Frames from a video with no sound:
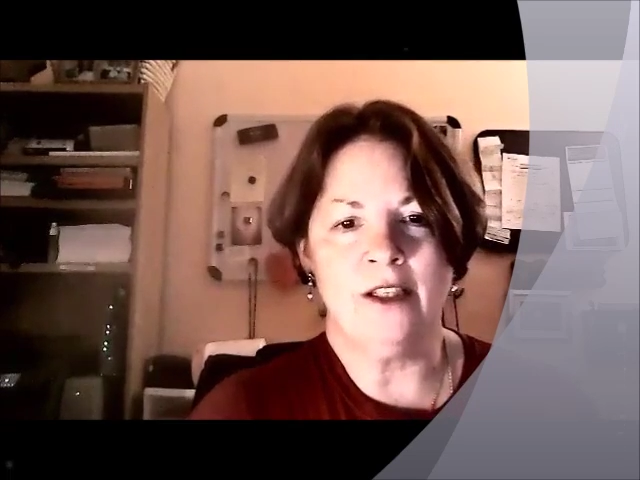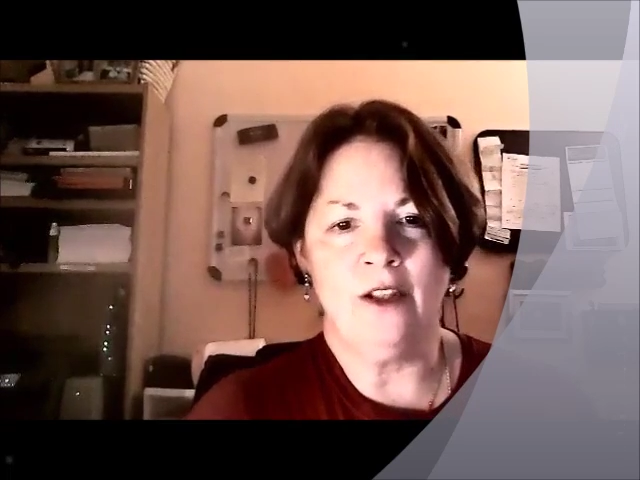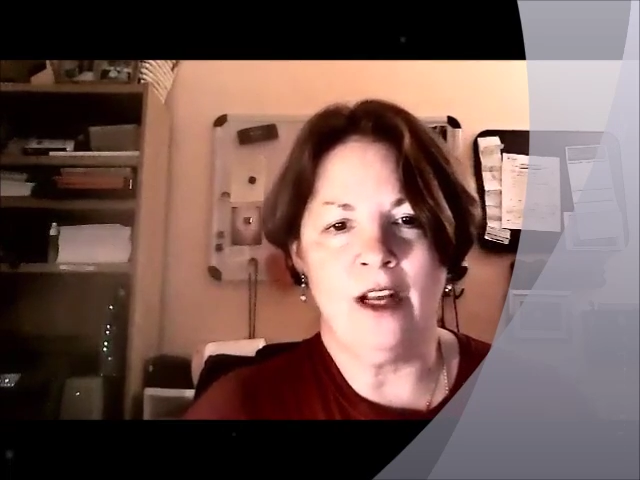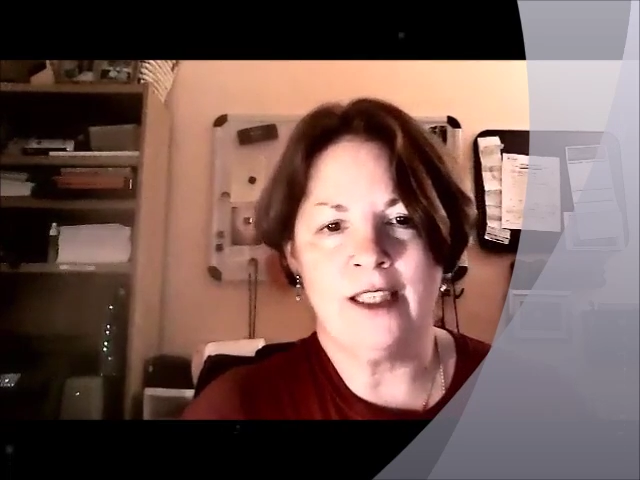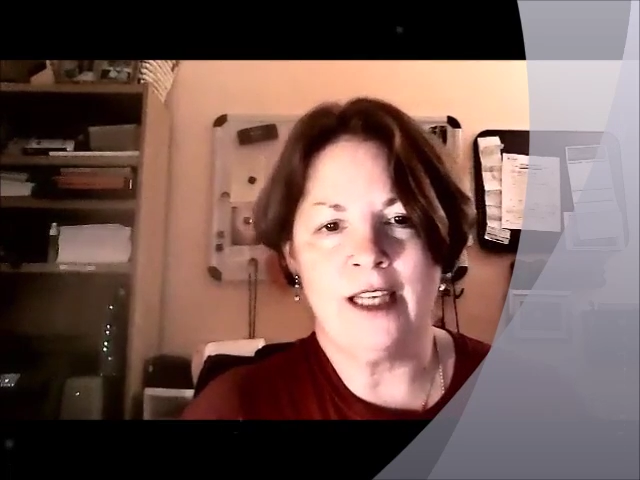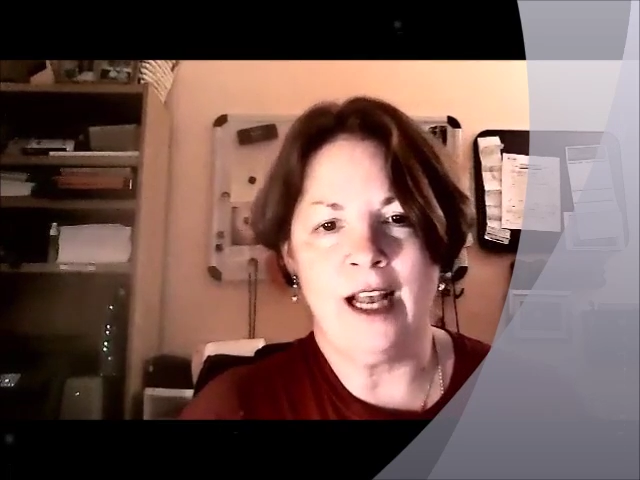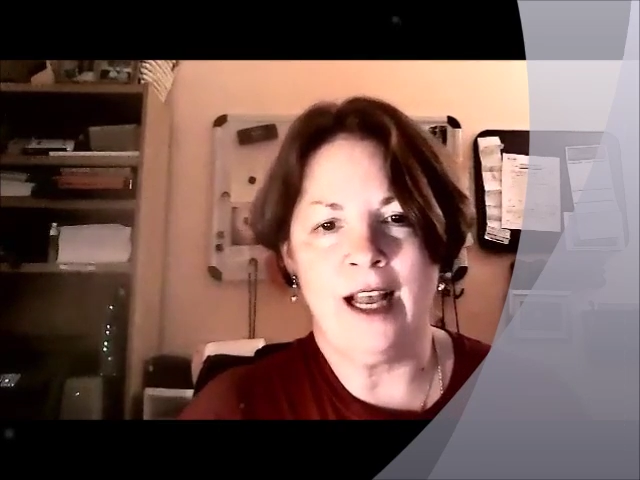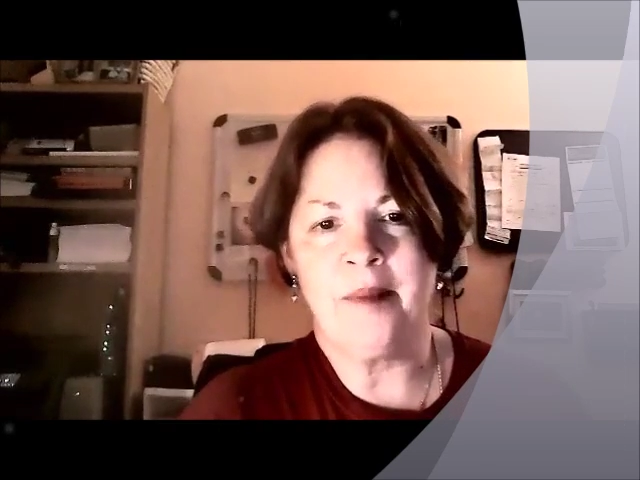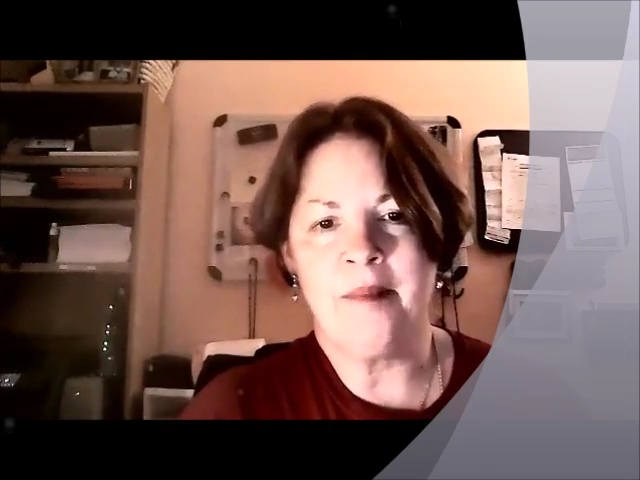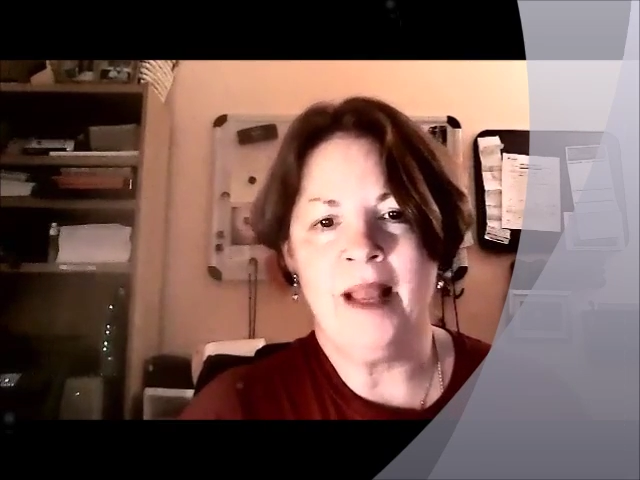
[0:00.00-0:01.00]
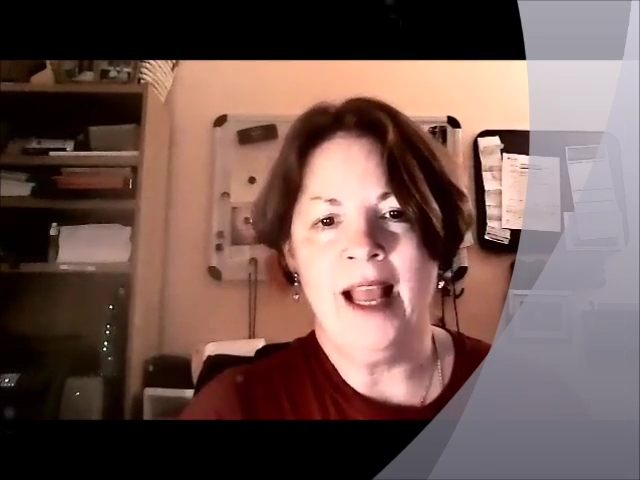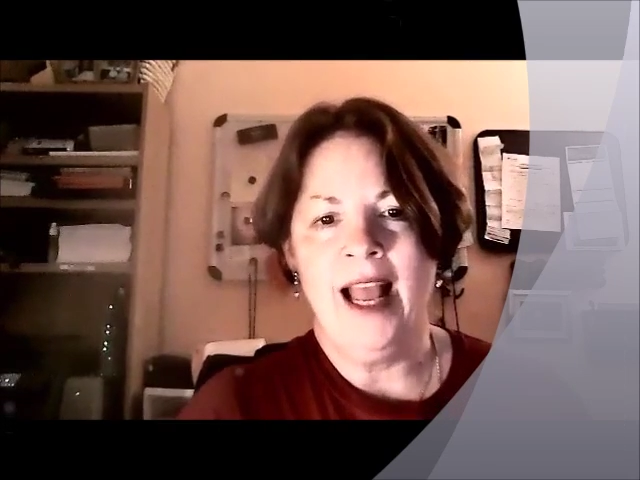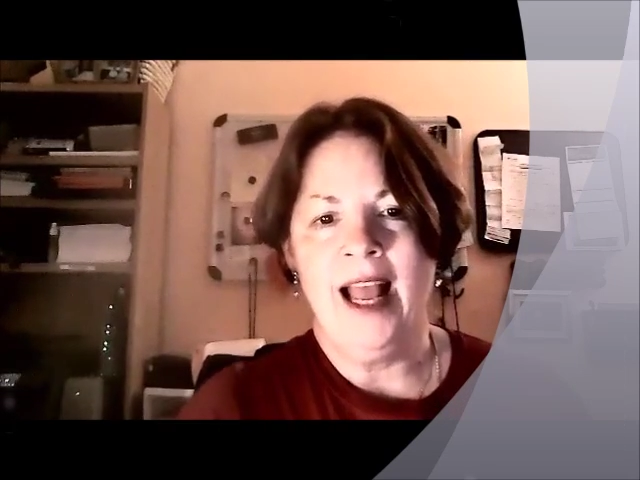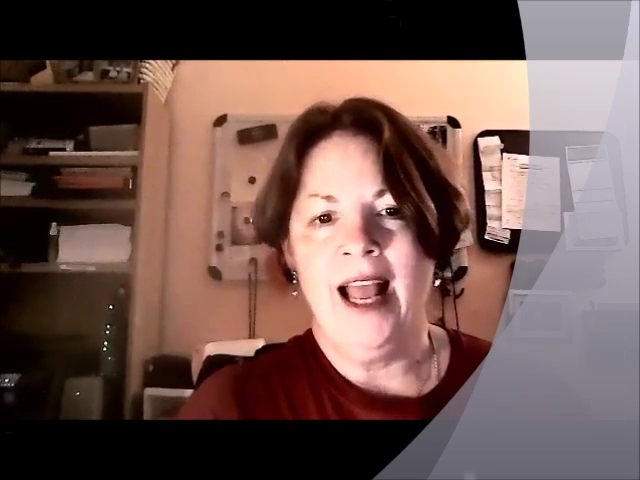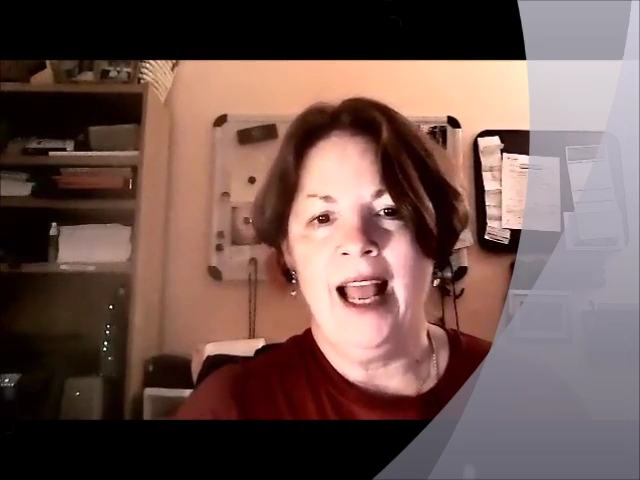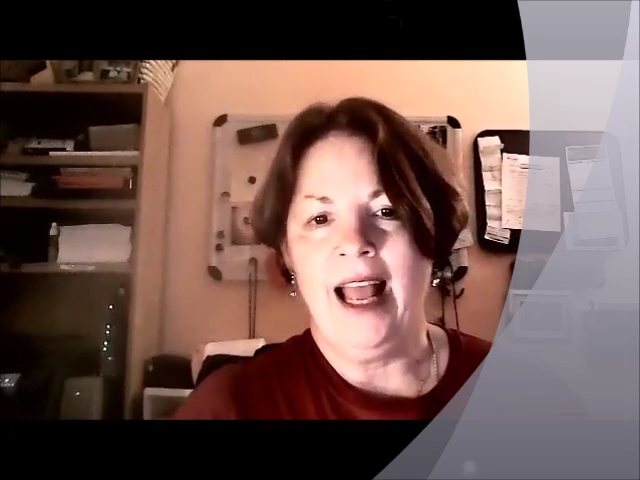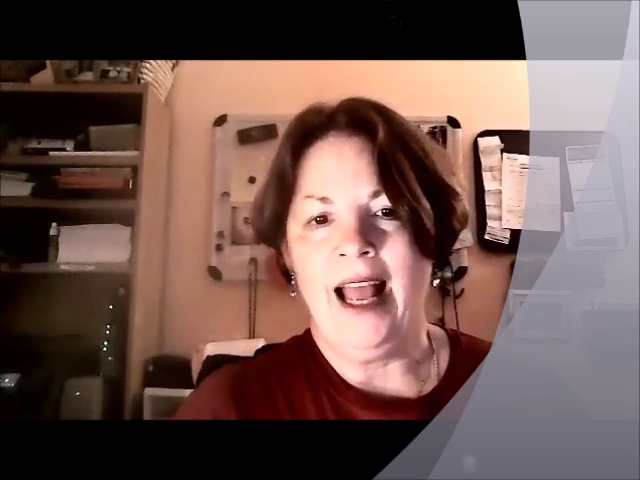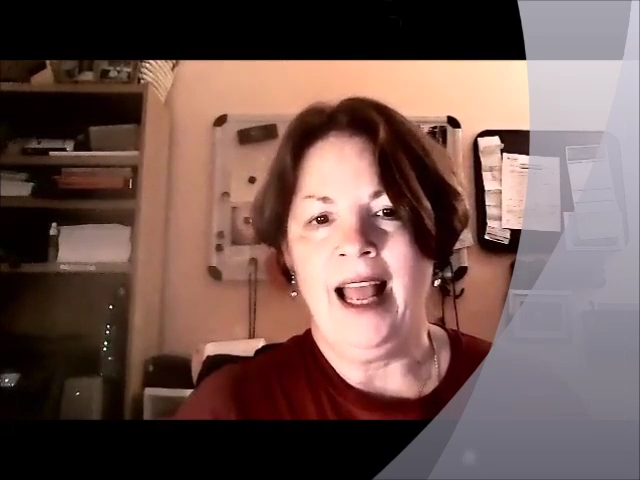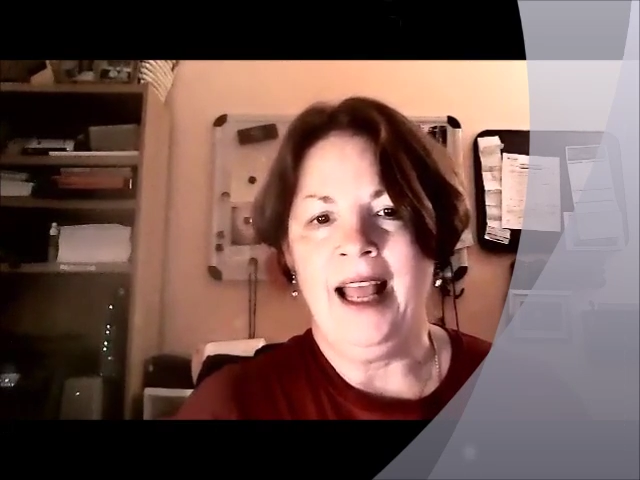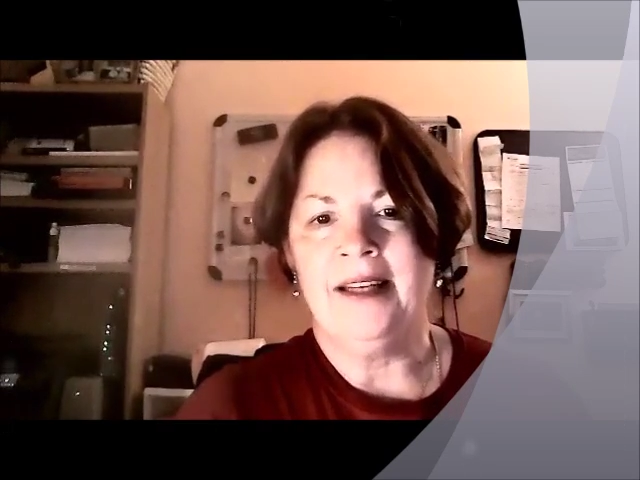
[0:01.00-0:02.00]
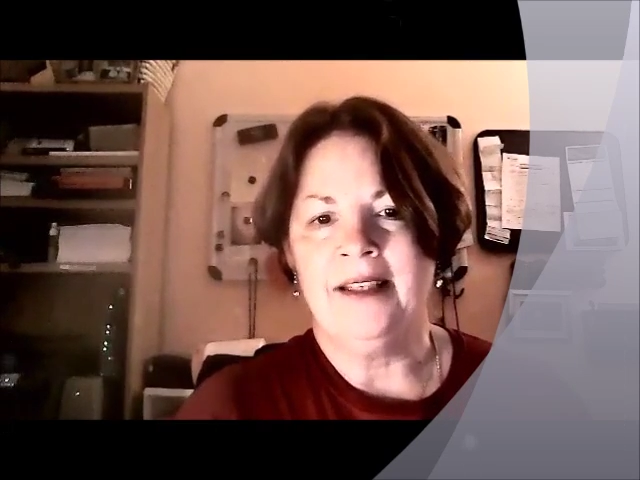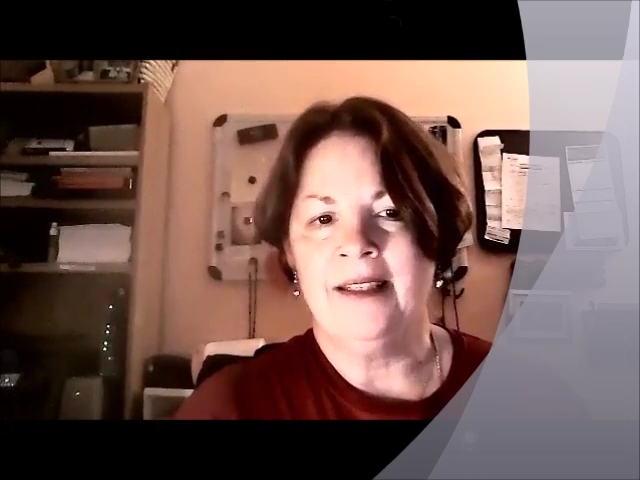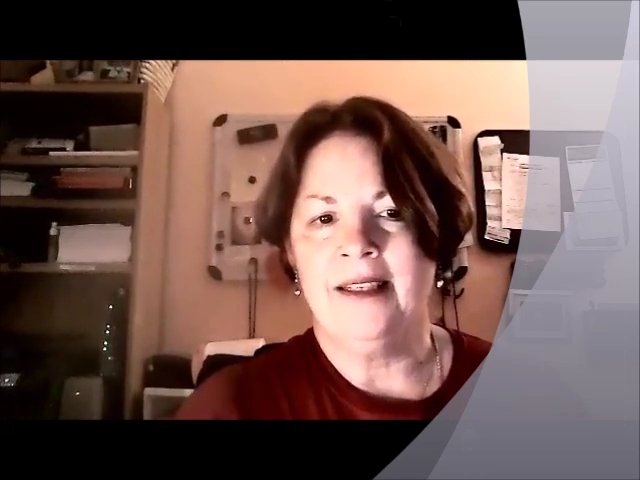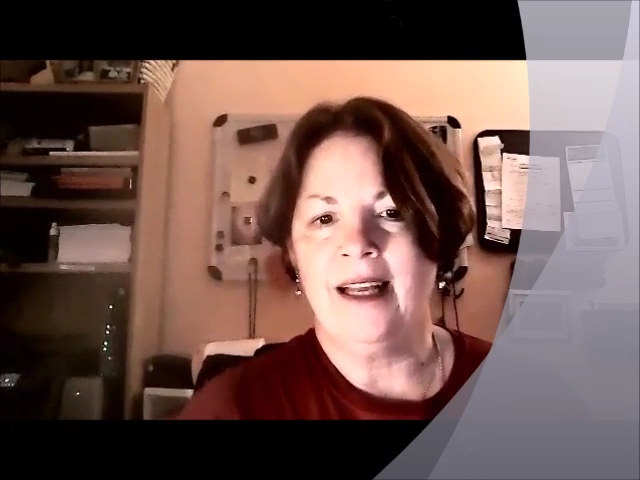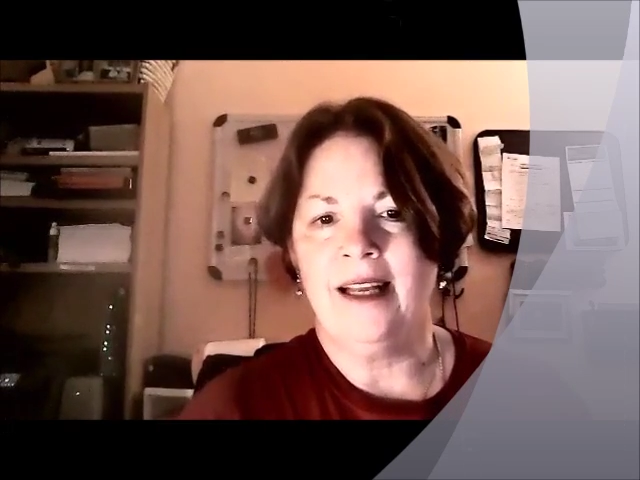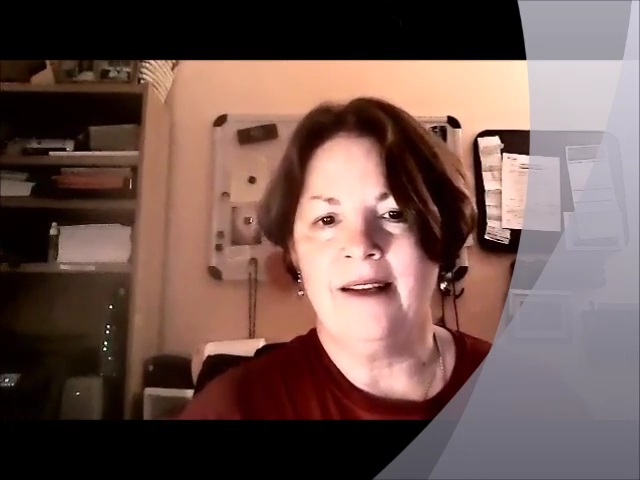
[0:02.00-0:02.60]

a long time, and